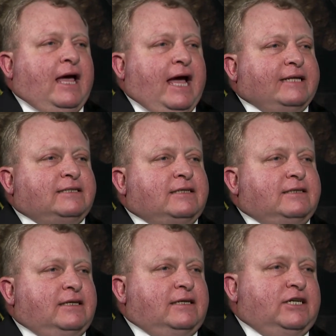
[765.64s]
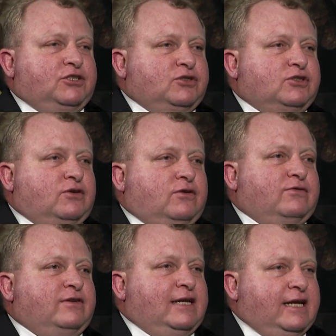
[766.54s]
at the issues
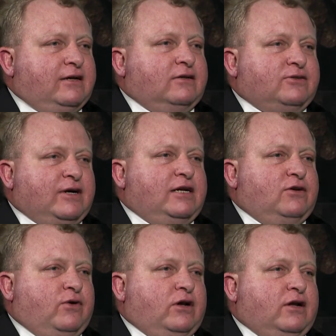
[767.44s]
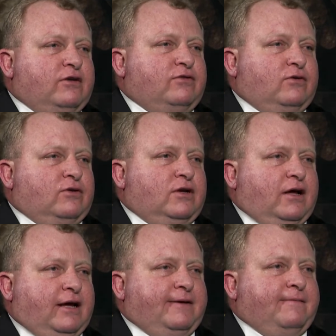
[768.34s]
of illegal trade in wildlife online.